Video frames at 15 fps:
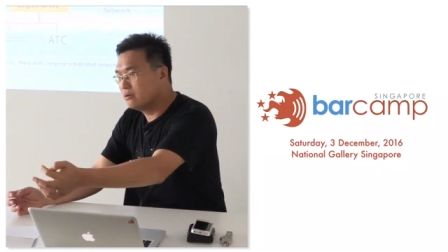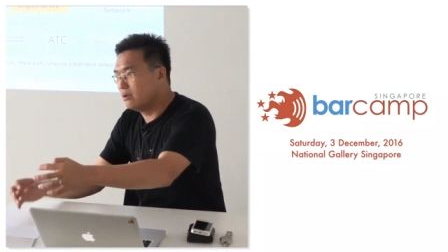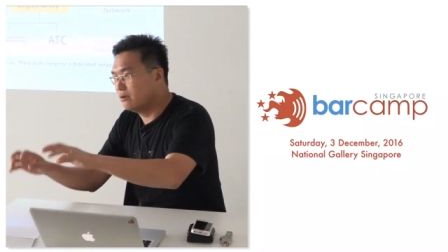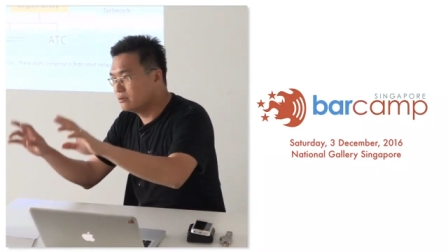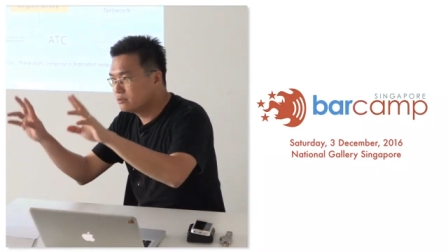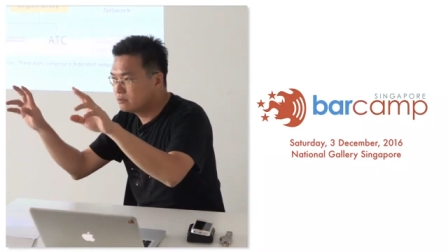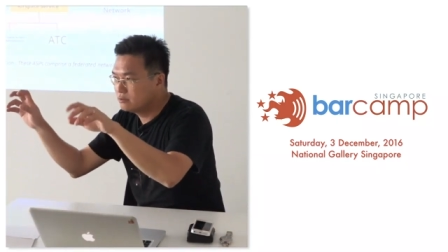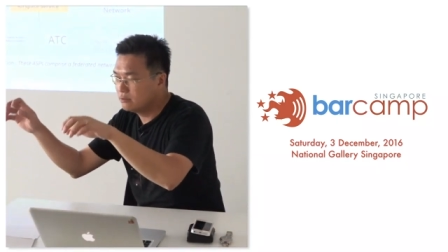our,
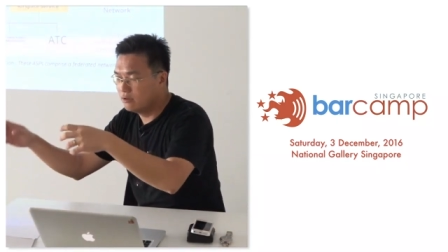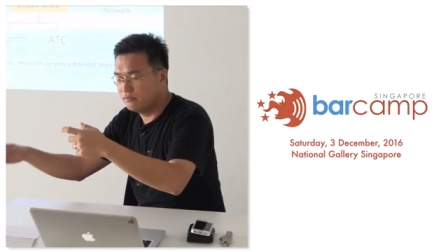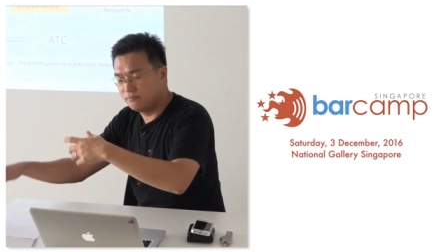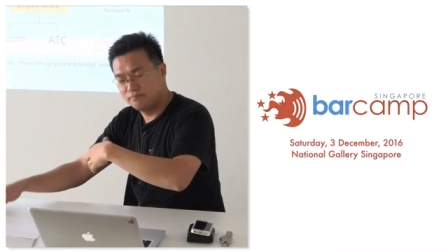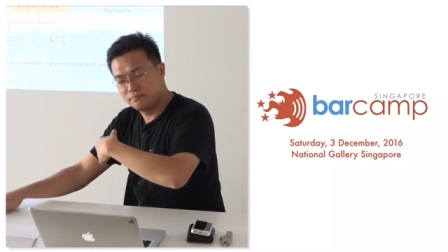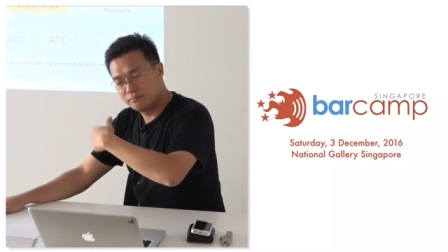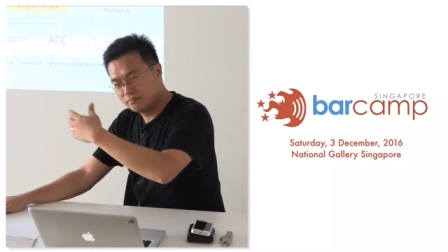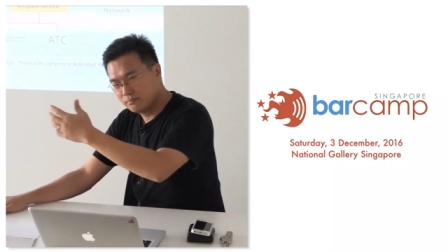our sort
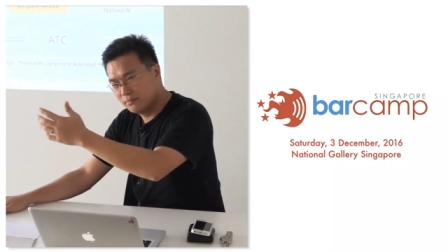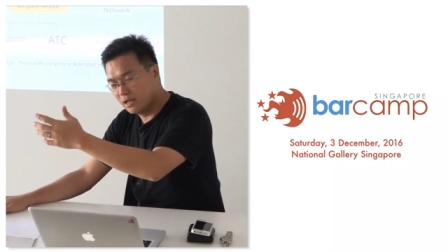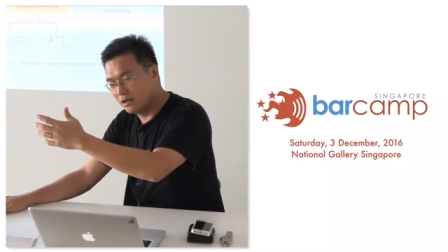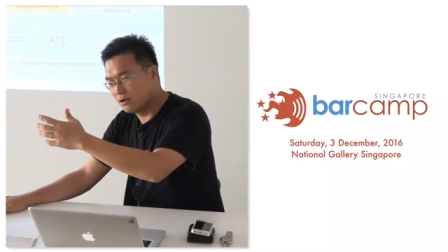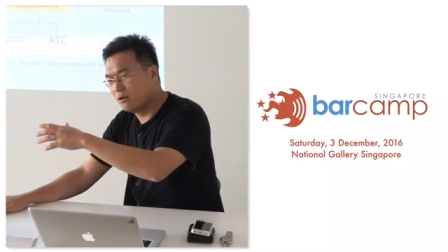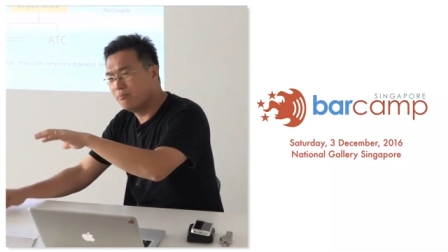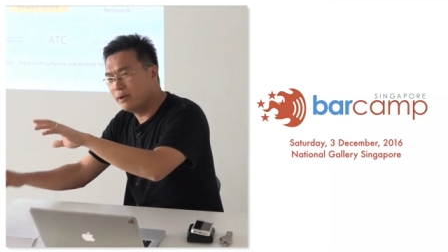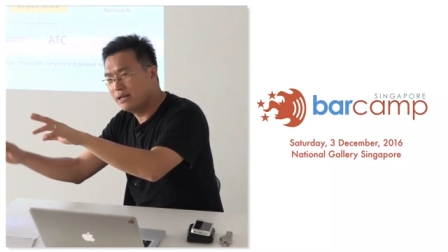of,
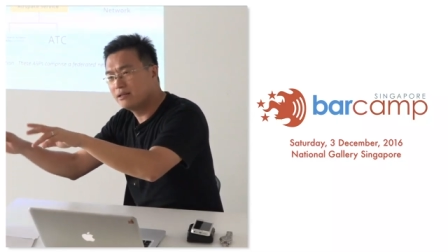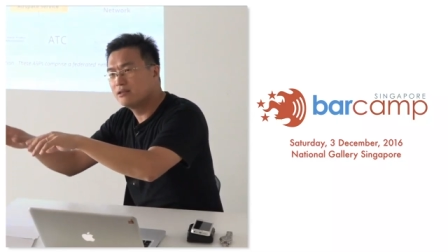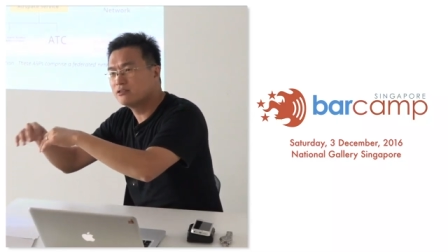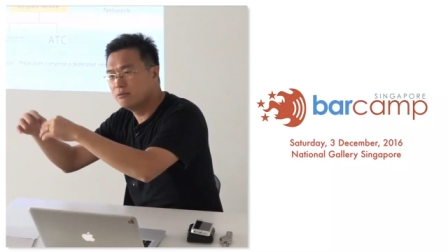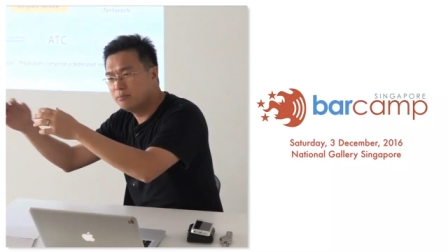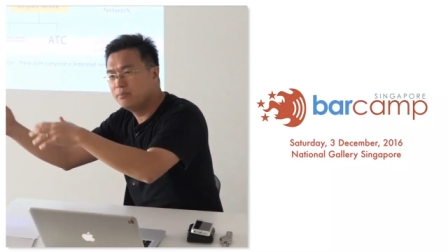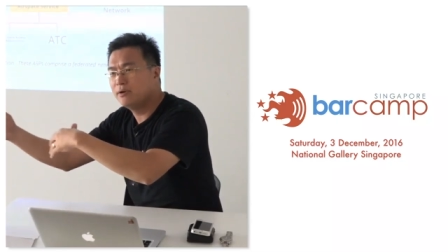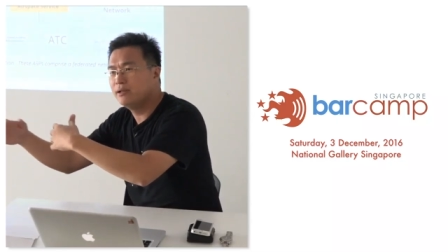uh,
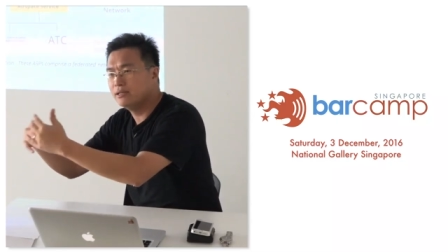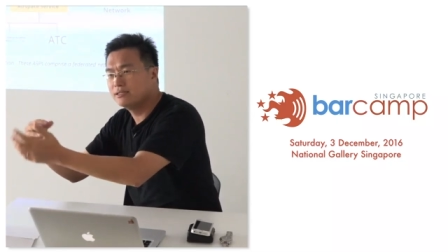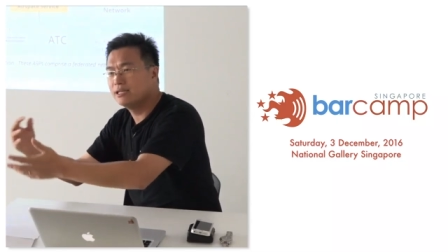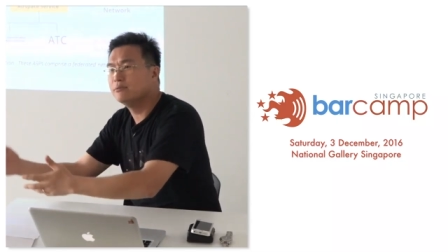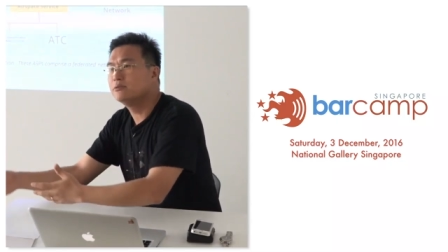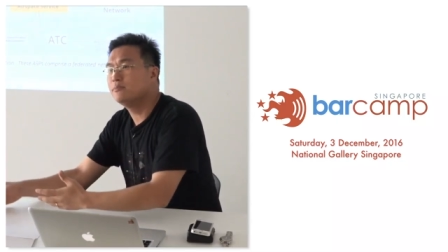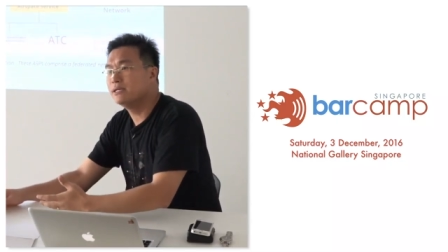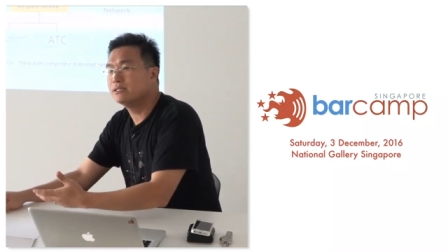competitors or people in the
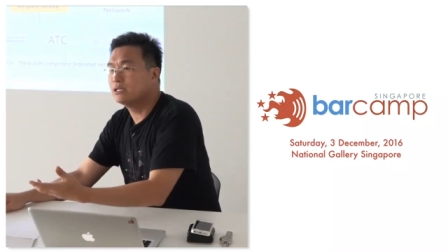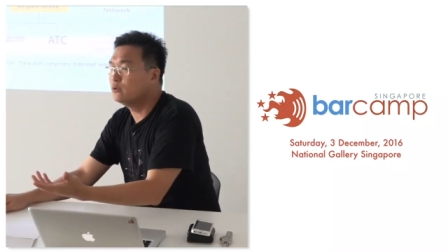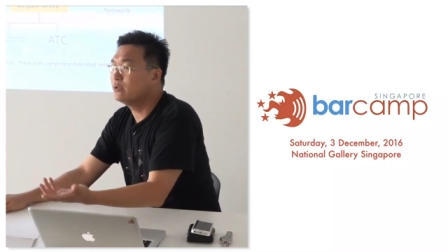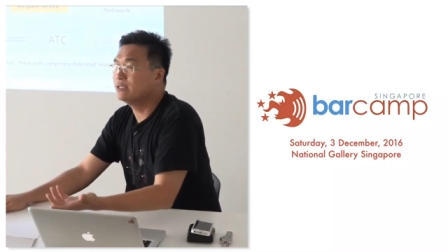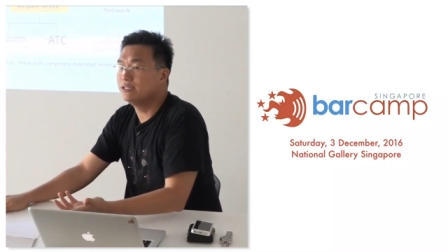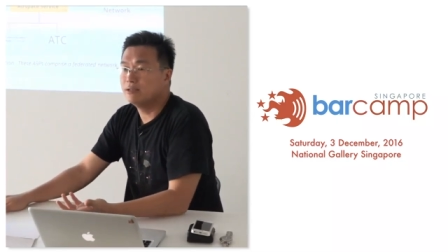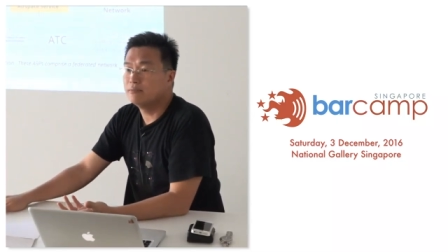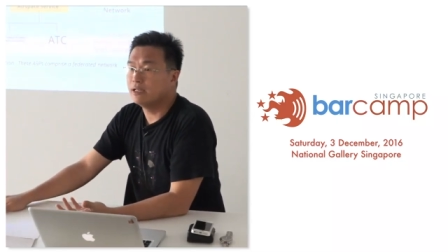same space are doing
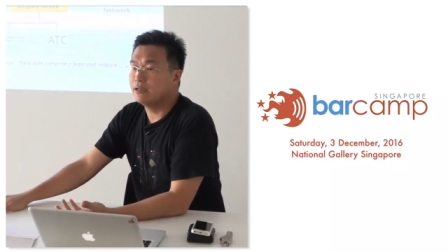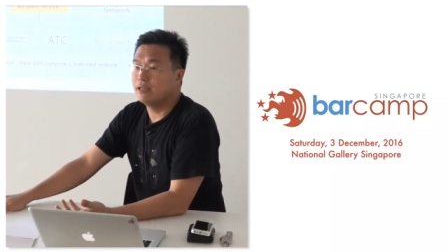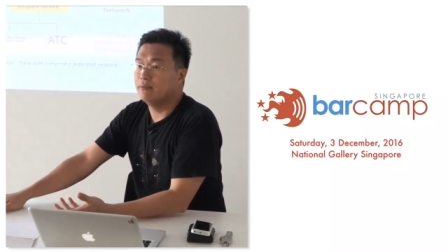the same